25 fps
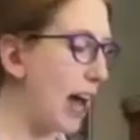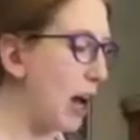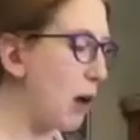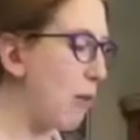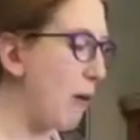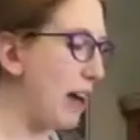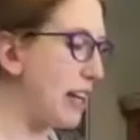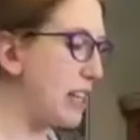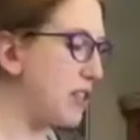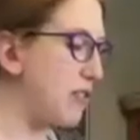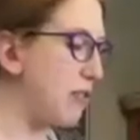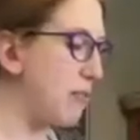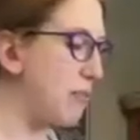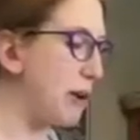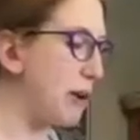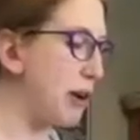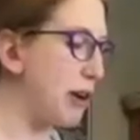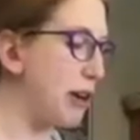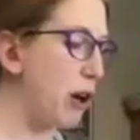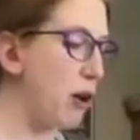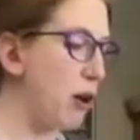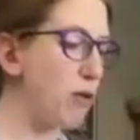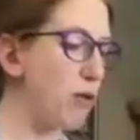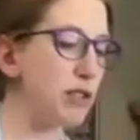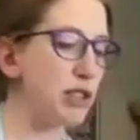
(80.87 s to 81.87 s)
whites from your
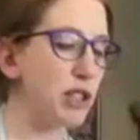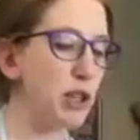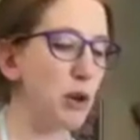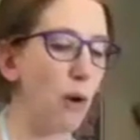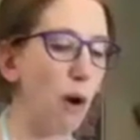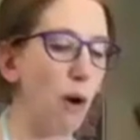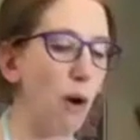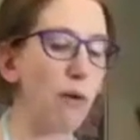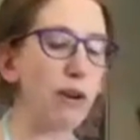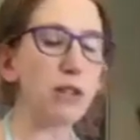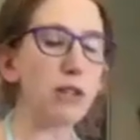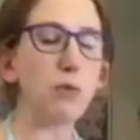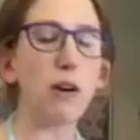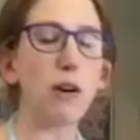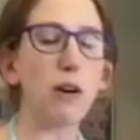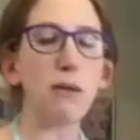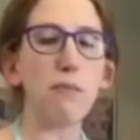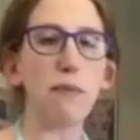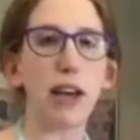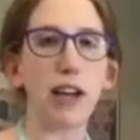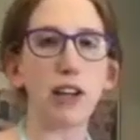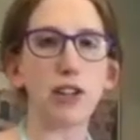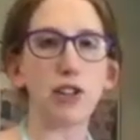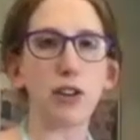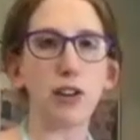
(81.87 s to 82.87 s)
yolks, you always want to
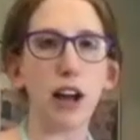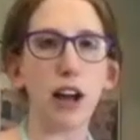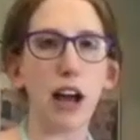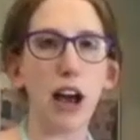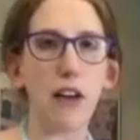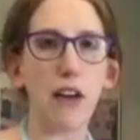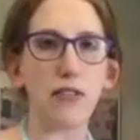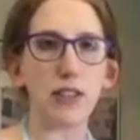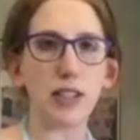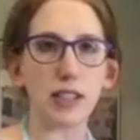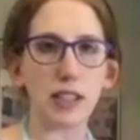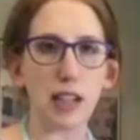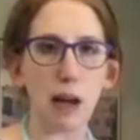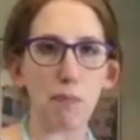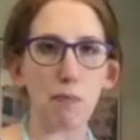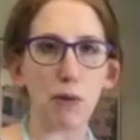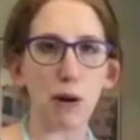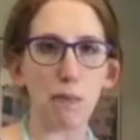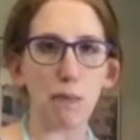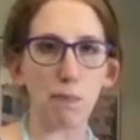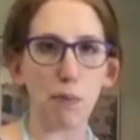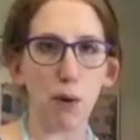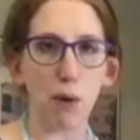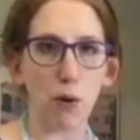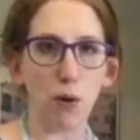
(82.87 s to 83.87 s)
make sure to have a
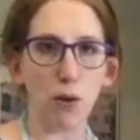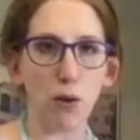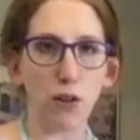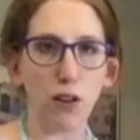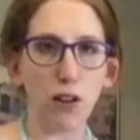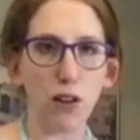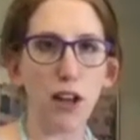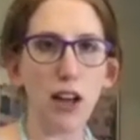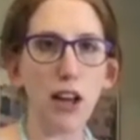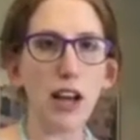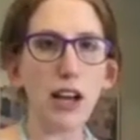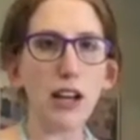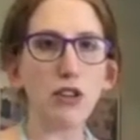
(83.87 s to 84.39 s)
separate bowl